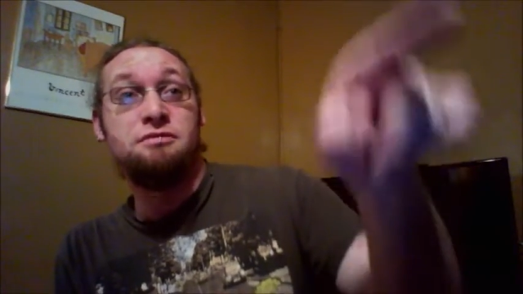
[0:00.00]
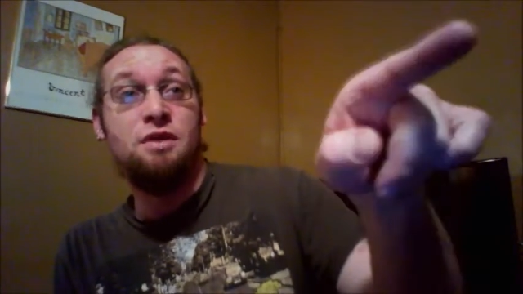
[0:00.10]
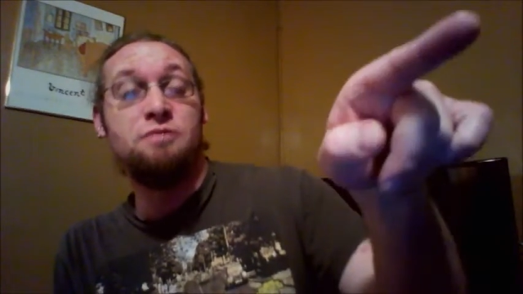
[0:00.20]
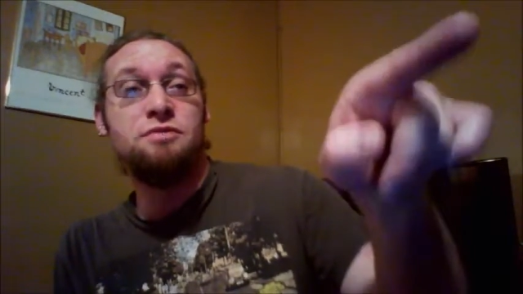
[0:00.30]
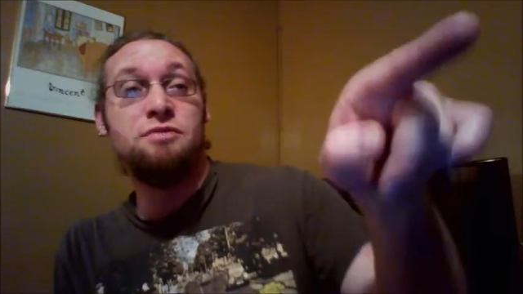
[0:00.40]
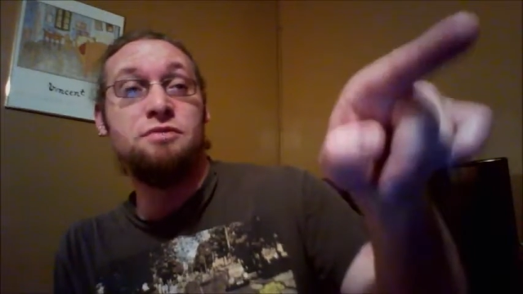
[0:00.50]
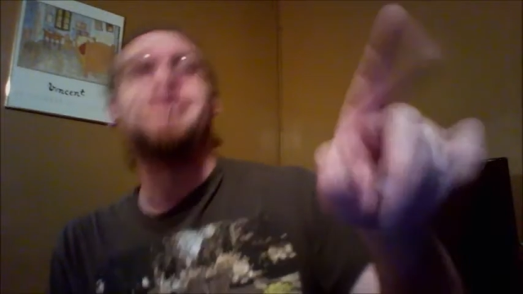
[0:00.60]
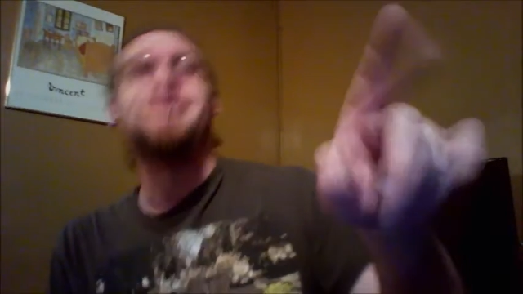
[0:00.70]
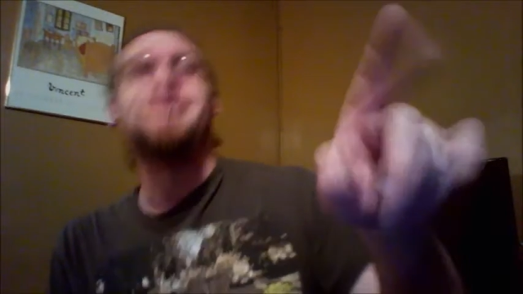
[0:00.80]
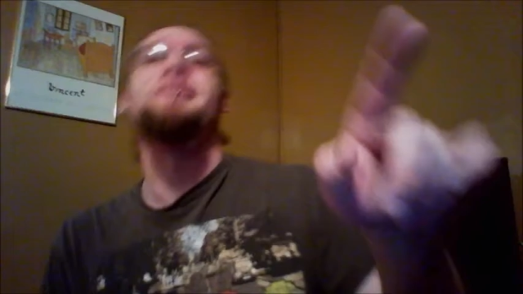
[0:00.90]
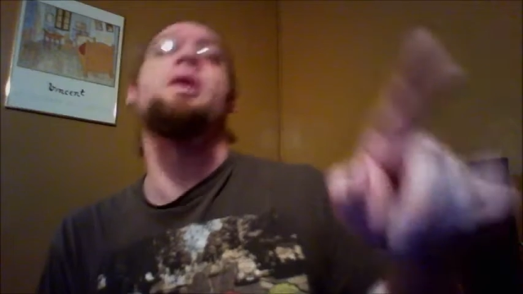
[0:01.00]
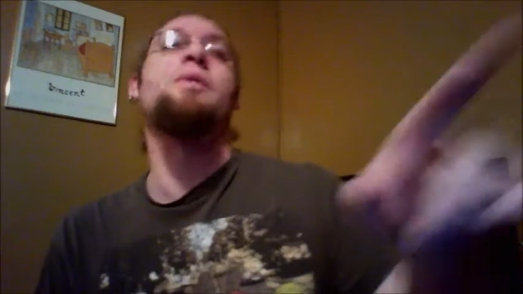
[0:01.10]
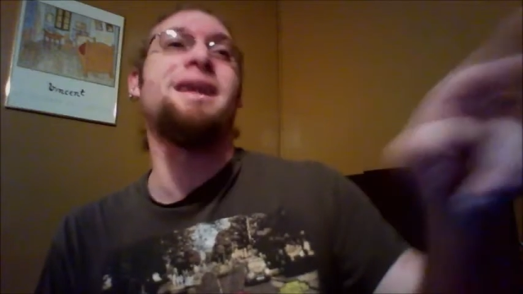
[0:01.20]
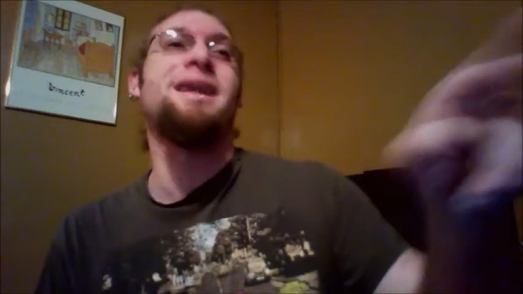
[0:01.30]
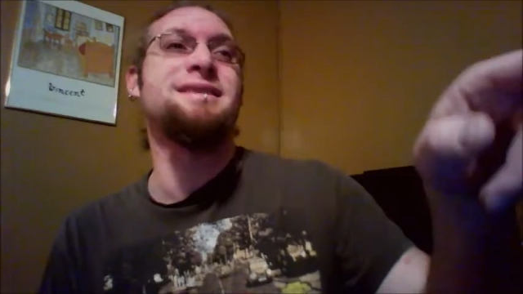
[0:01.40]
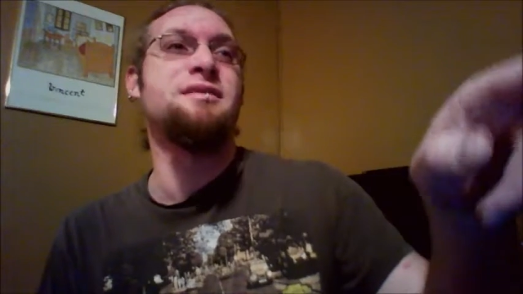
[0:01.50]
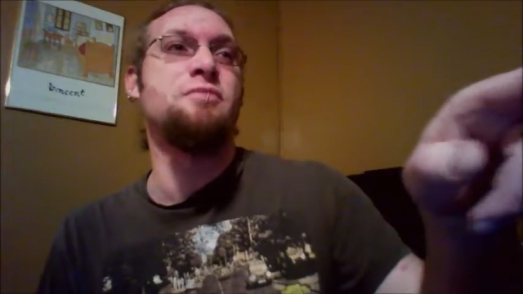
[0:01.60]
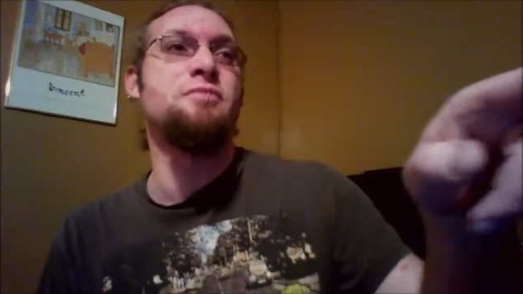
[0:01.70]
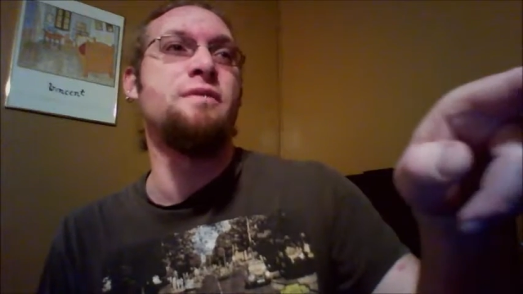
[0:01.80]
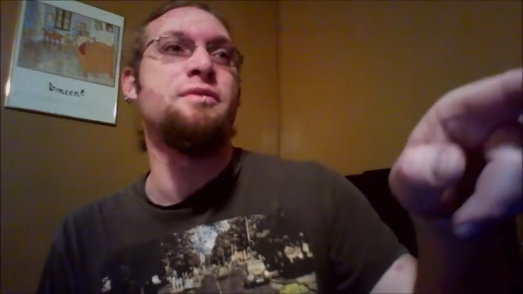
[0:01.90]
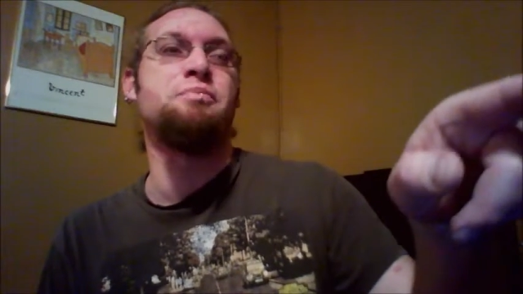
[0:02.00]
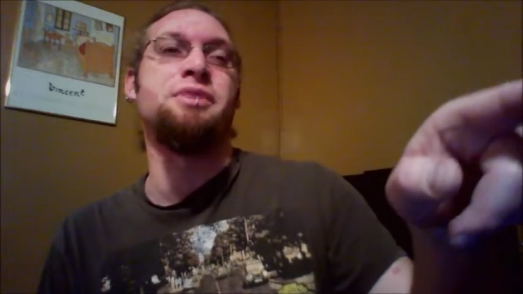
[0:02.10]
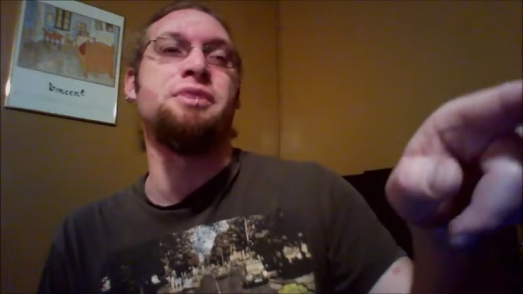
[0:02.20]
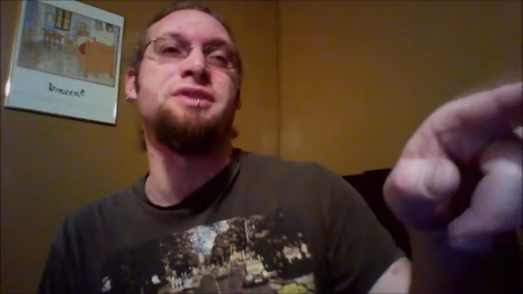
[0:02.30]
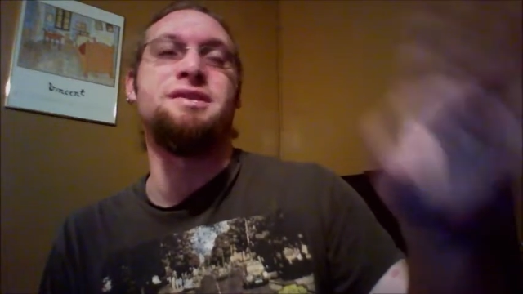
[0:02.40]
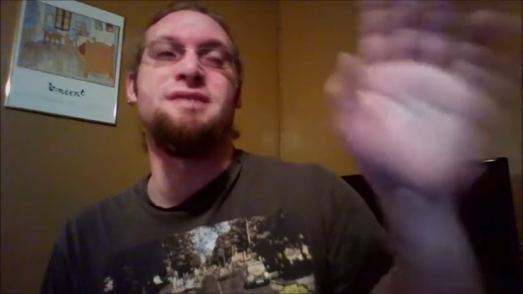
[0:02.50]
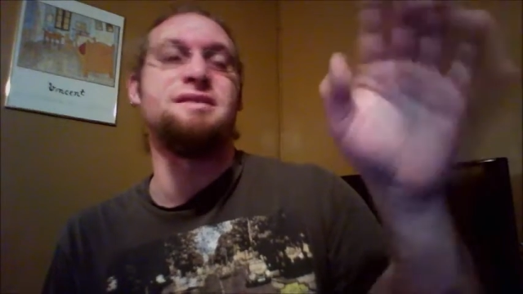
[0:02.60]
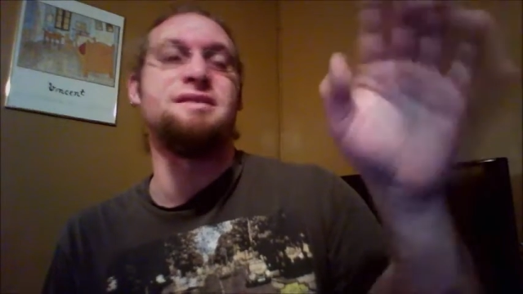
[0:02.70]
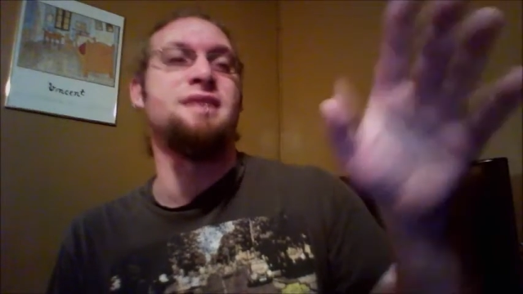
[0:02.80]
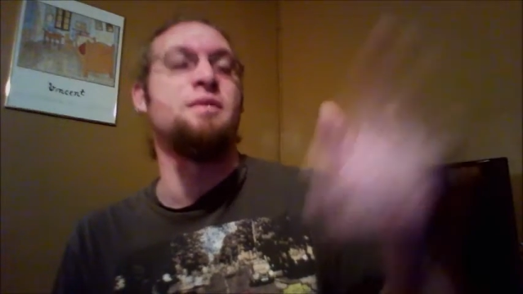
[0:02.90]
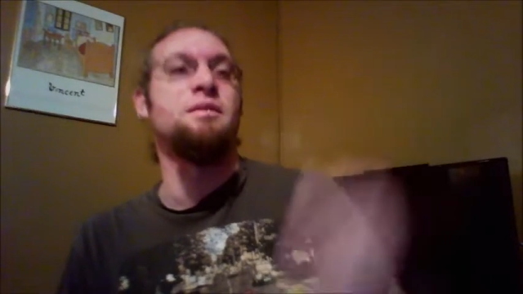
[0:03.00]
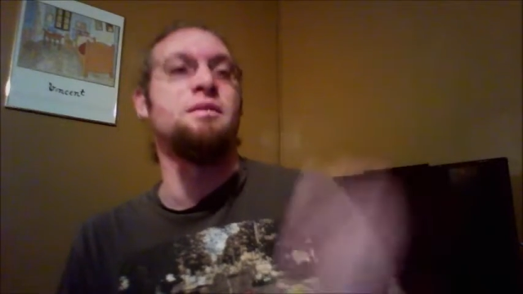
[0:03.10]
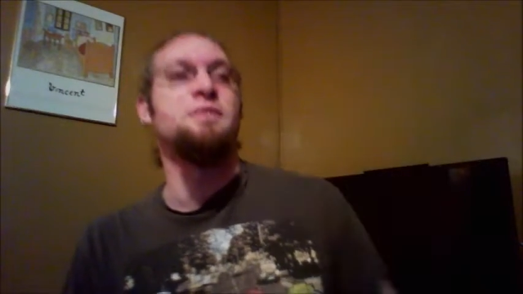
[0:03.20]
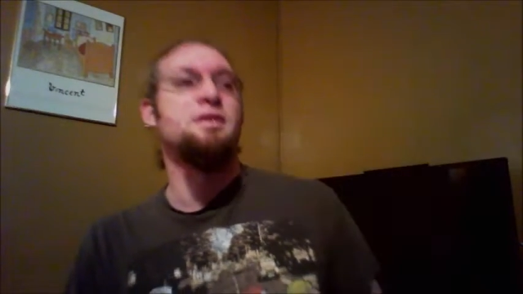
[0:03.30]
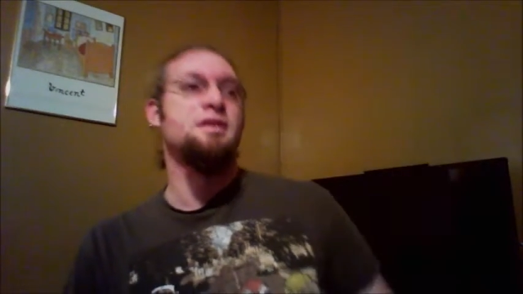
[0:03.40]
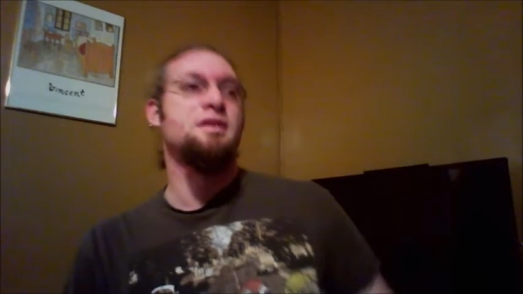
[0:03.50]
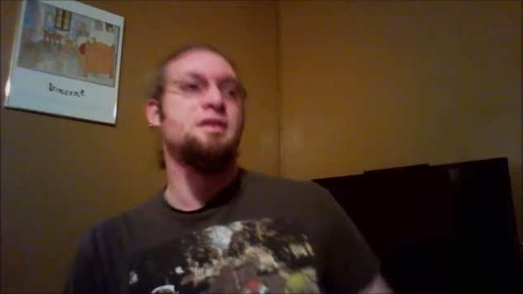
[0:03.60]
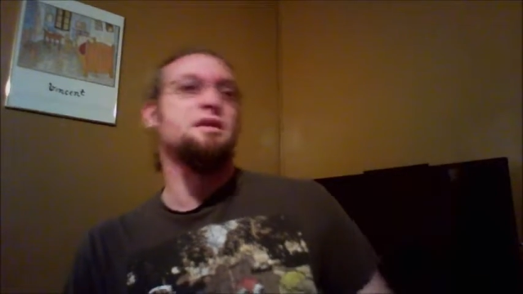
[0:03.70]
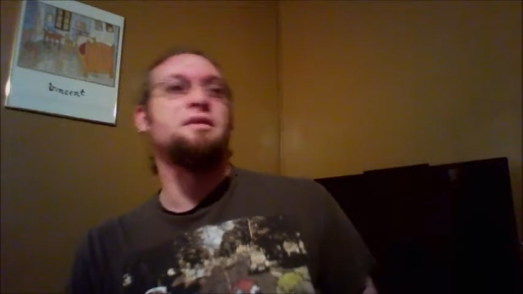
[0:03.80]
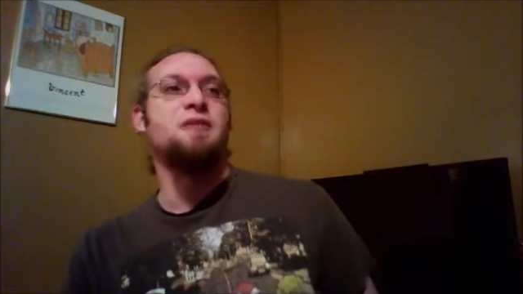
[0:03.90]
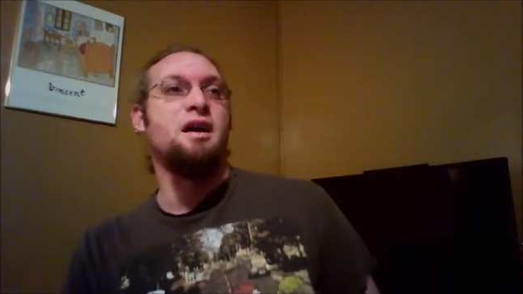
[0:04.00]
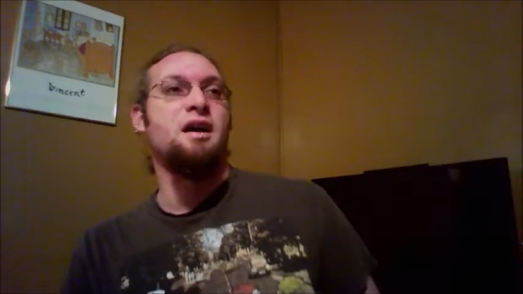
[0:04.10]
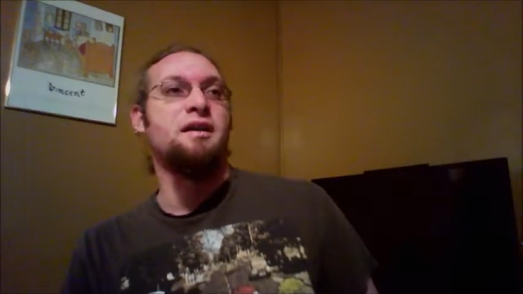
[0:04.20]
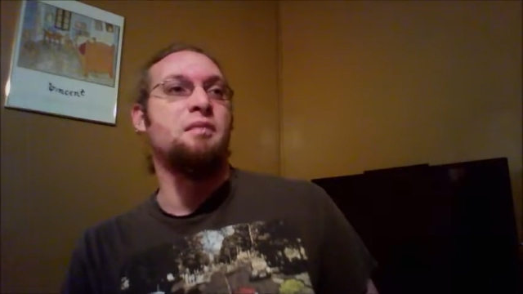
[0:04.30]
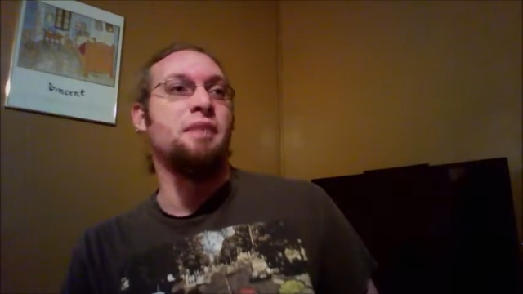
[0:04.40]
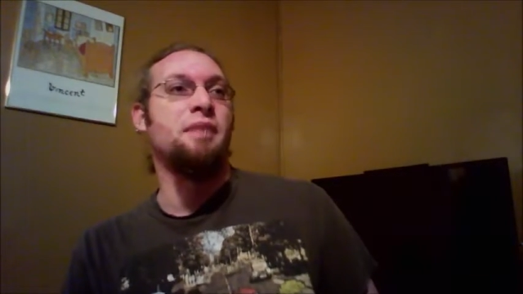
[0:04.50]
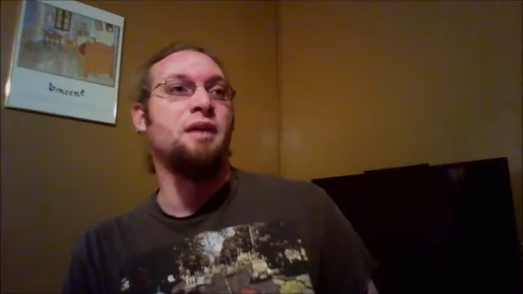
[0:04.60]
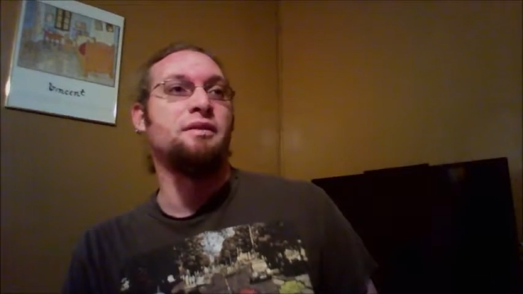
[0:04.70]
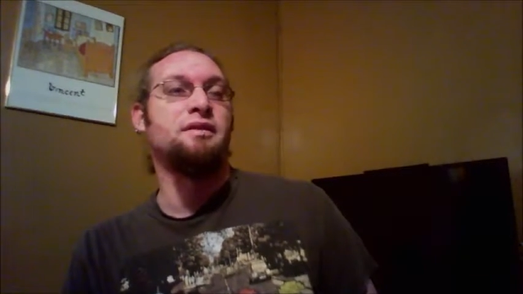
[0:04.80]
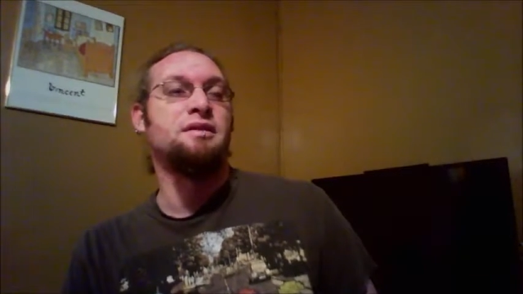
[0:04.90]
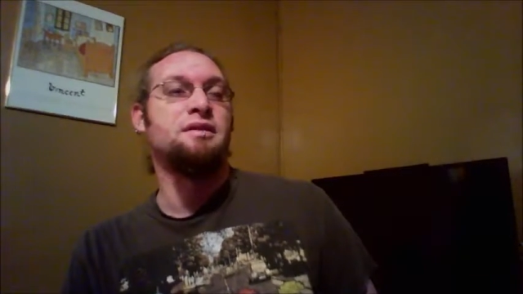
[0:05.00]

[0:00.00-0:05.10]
Nope. No, not seen the movie with Bridges. That's not what I'm talking about.